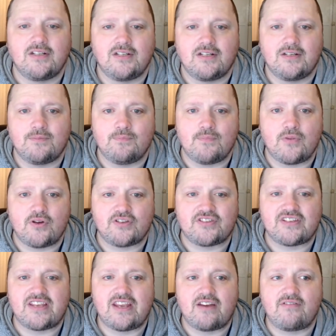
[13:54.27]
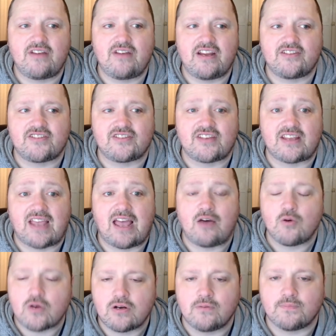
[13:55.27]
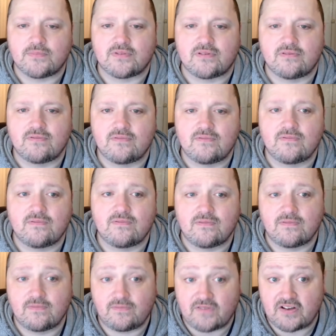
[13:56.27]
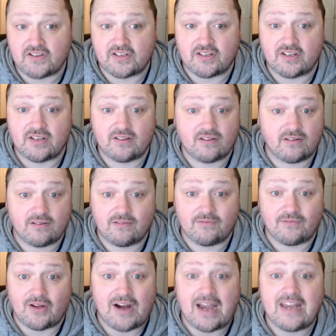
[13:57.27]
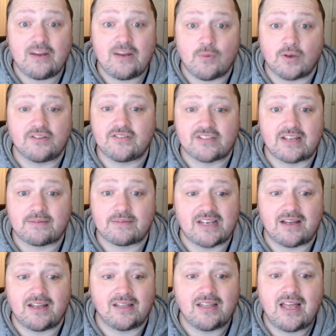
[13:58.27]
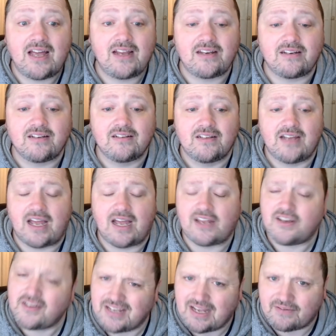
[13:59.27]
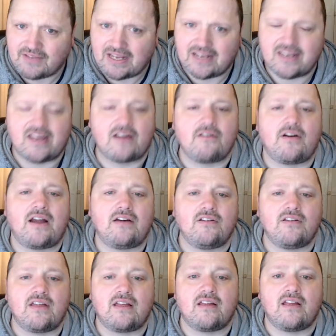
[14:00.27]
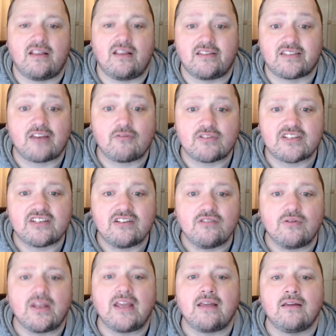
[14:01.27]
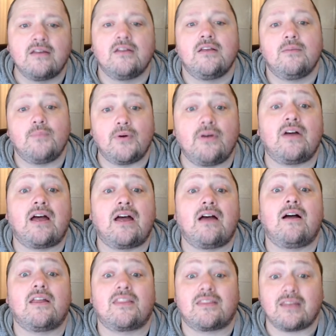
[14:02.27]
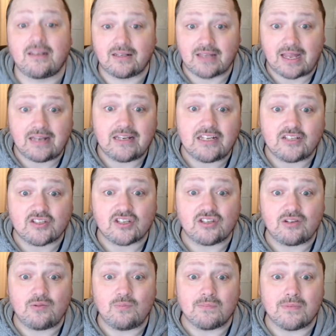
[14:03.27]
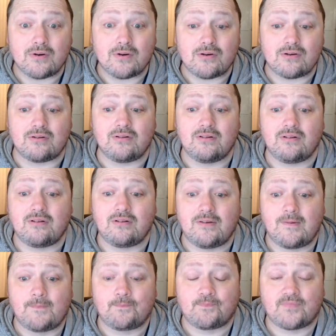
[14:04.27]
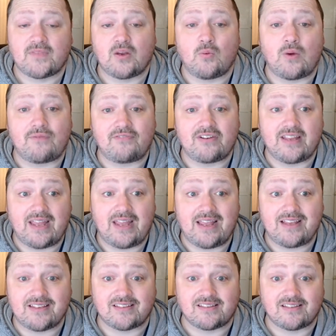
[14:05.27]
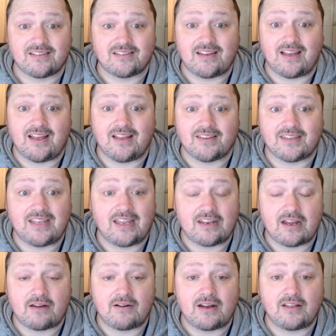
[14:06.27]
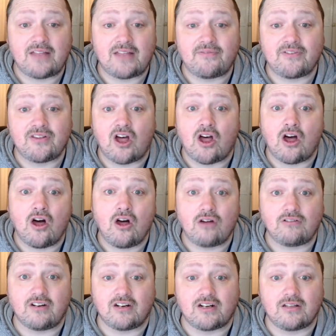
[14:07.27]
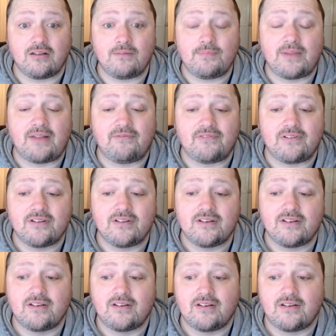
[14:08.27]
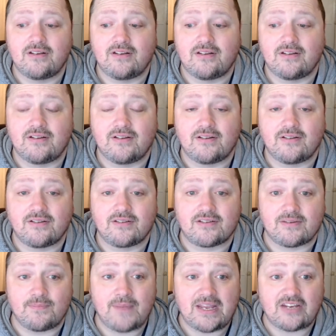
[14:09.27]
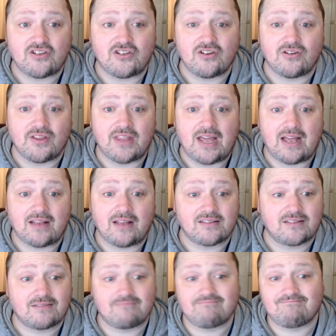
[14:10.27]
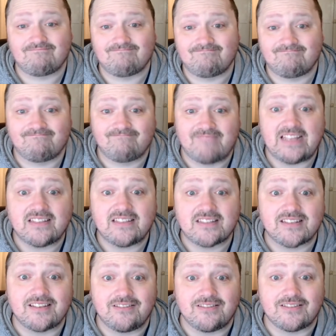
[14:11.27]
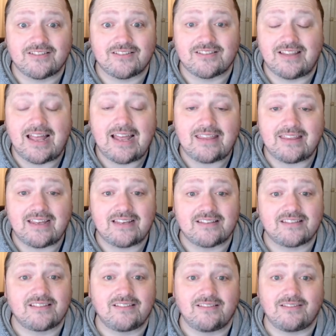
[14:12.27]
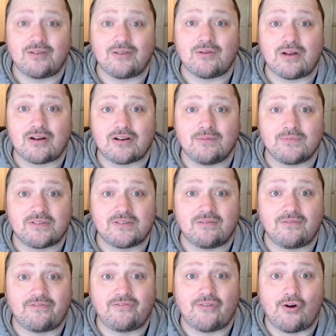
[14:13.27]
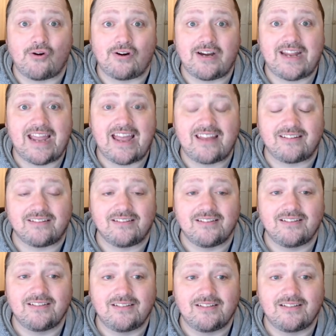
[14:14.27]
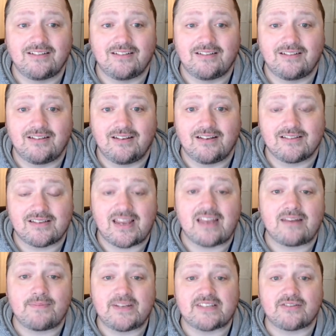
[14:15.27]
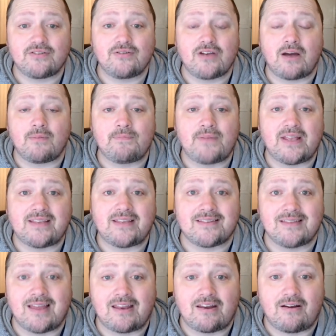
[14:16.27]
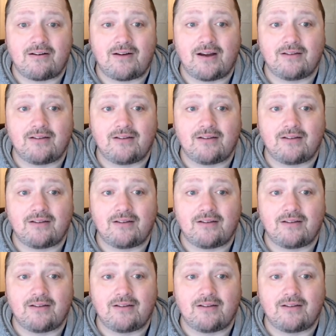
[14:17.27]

more serious outcomes for the for anyone who steps out of line. I know they have the N R L Integrity Unit, but I think they need to do more, whether it is at the N R L level or at club level, to make sure that incidents like this do not come to the fore again. It's getting a bit too commonplace in N R L.